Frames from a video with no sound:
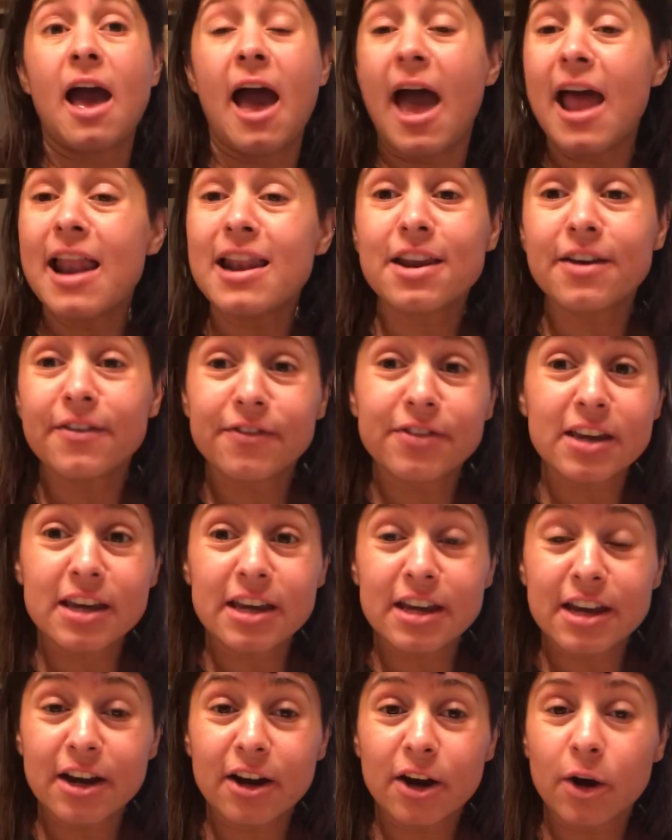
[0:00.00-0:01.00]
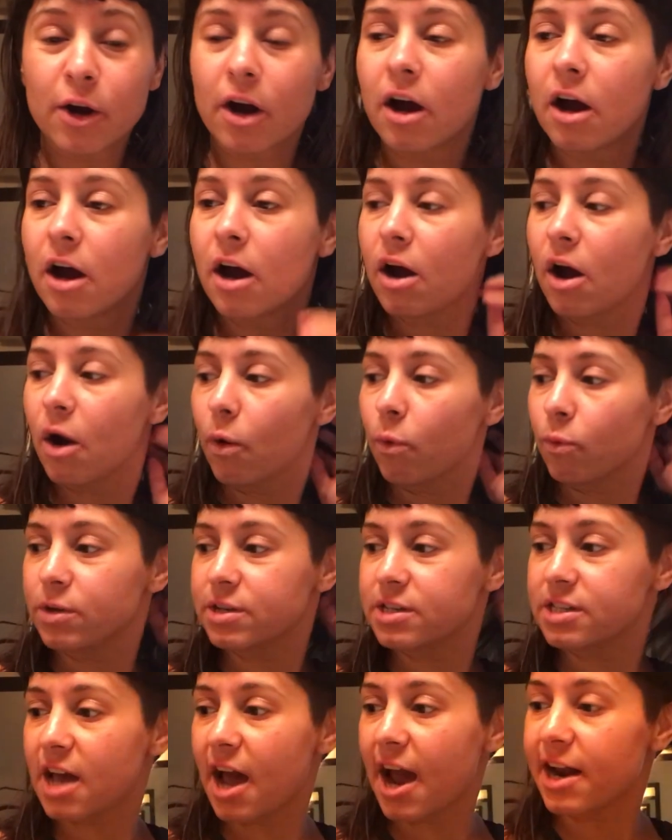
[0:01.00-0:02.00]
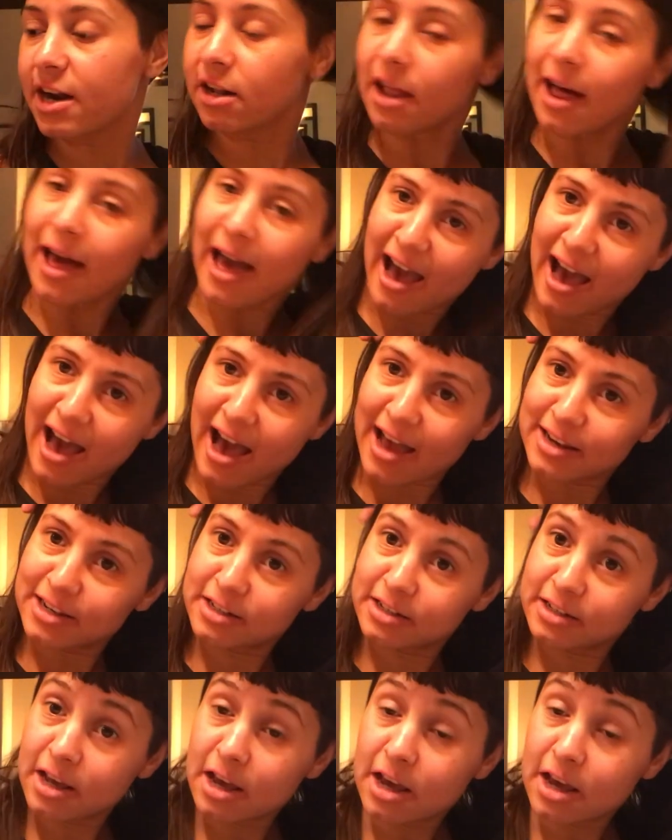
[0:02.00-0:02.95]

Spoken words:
end of the year recital at